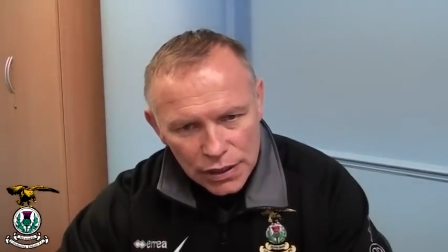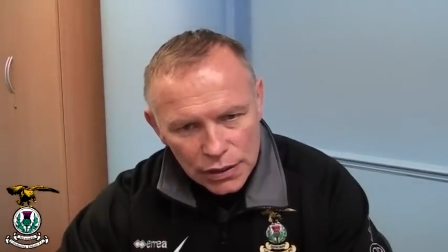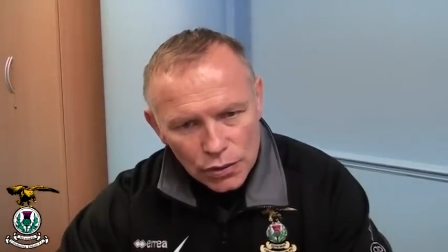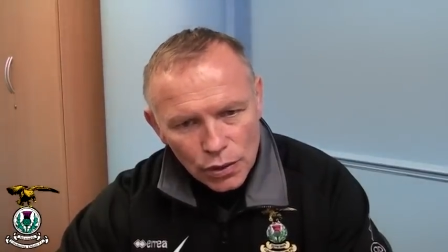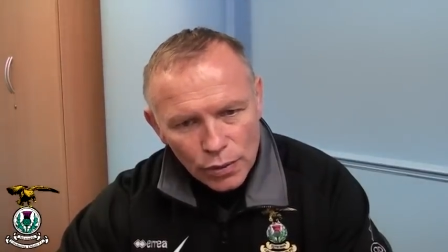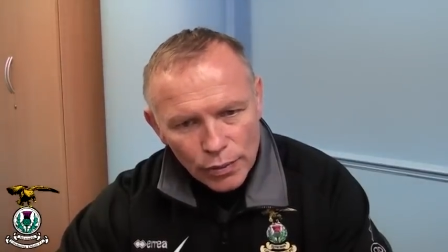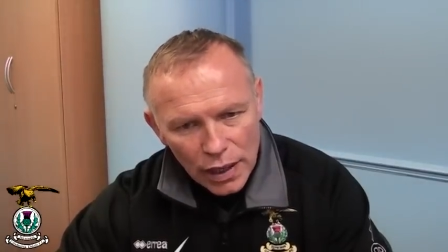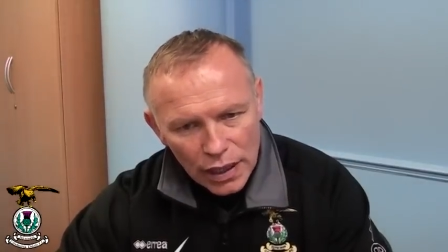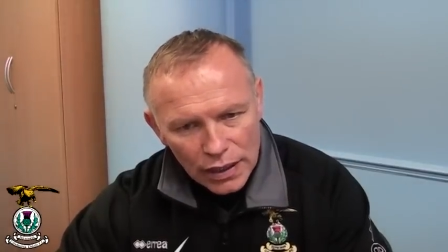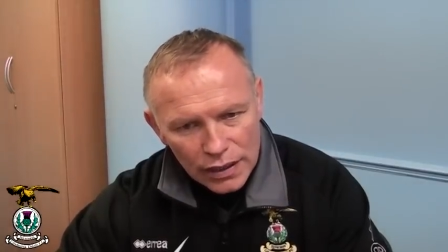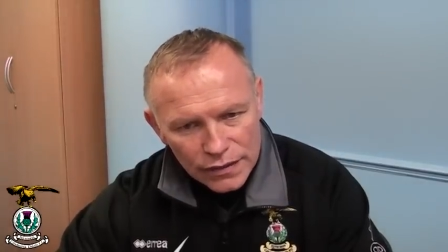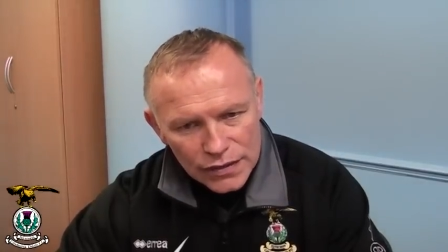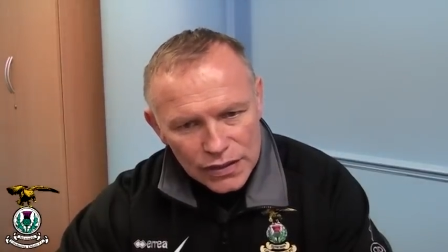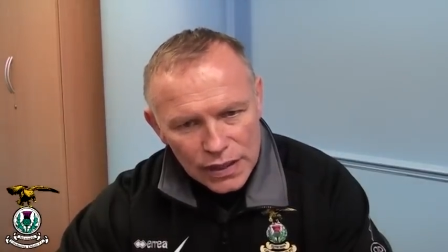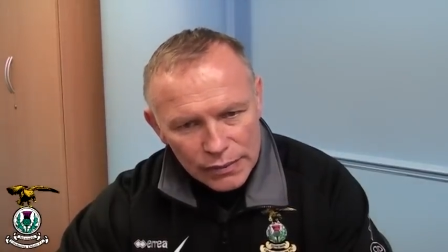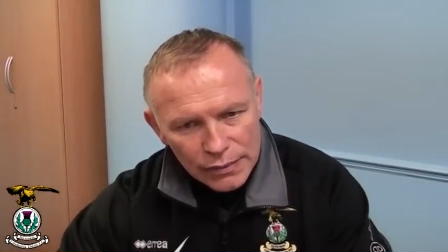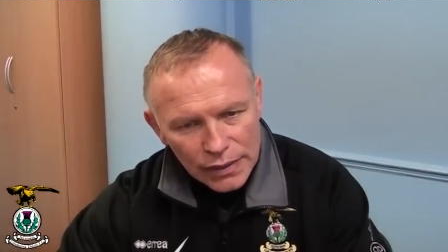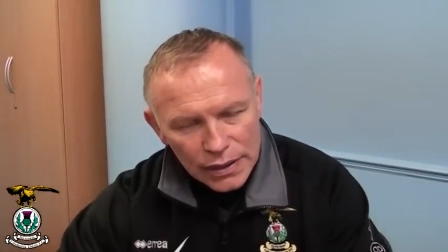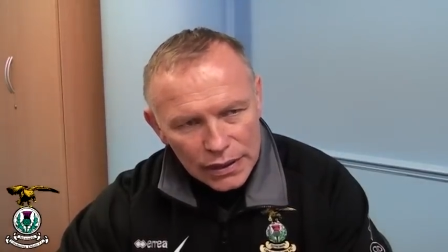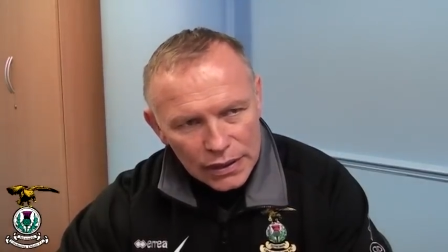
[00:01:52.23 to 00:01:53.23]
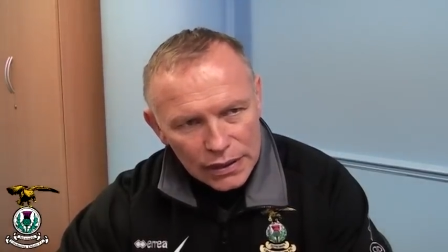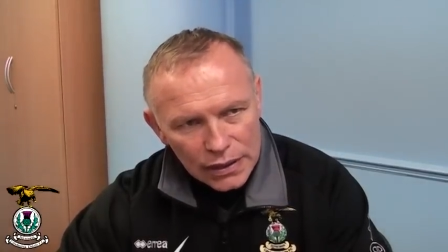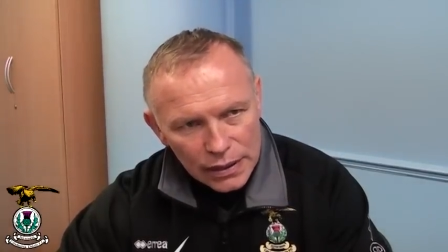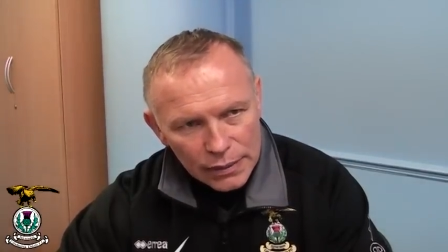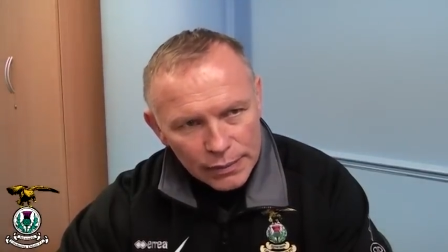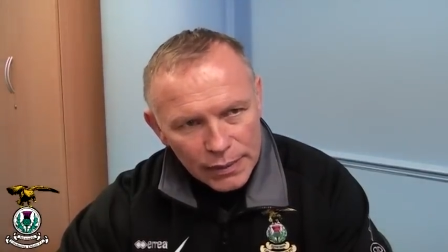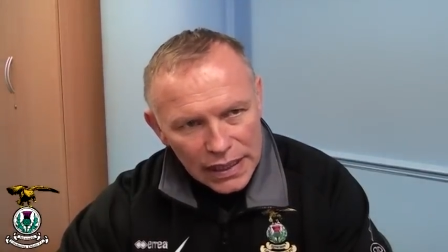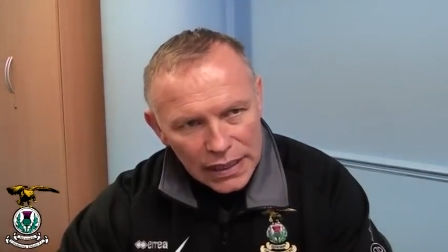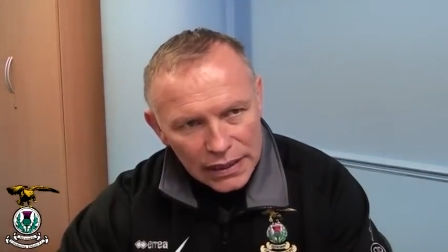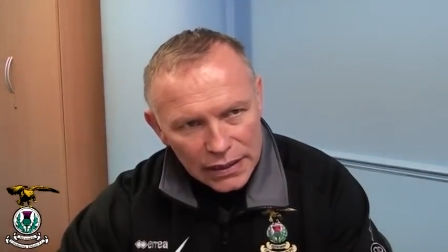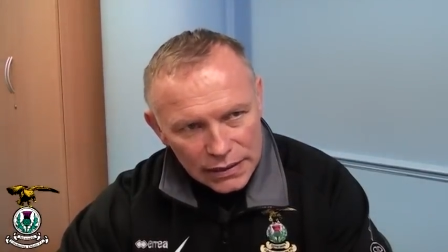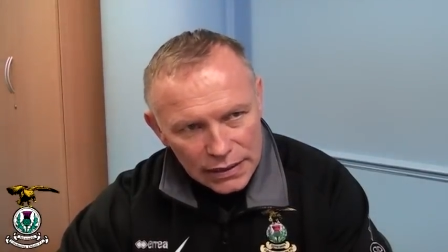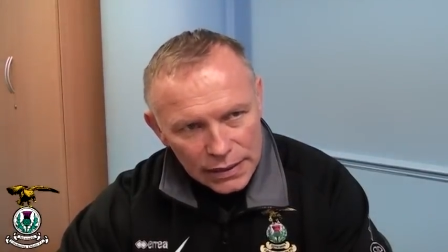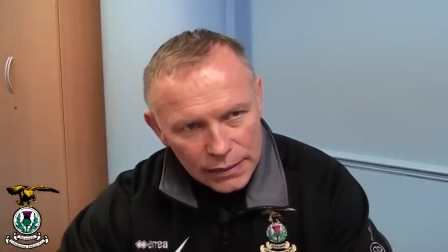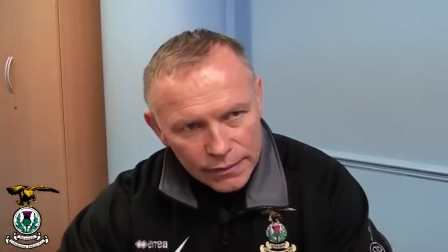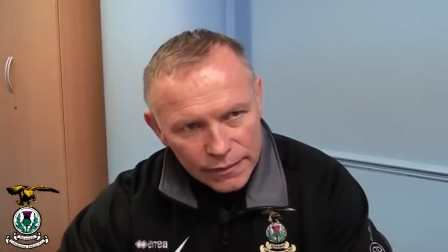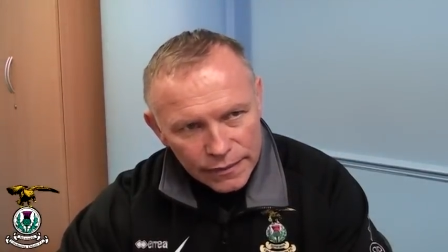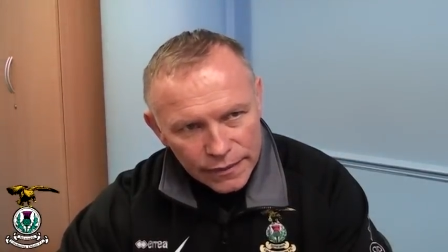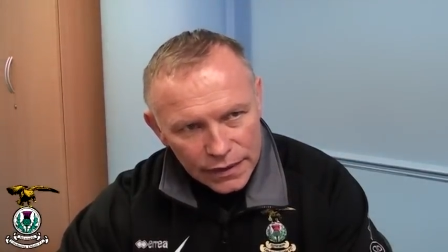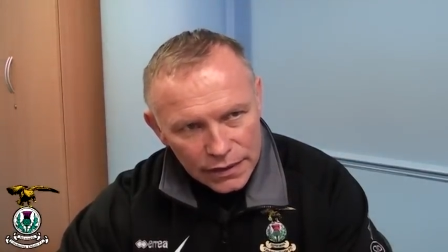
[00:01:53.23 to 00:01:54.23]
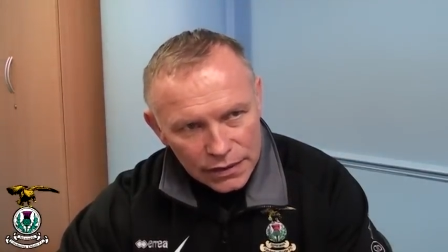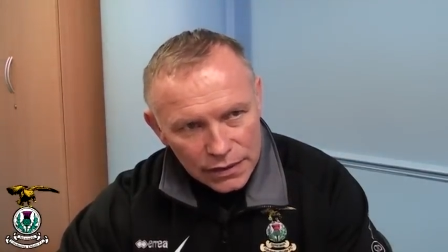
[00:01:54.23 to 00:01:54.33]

no matter if St Mirren are a better team,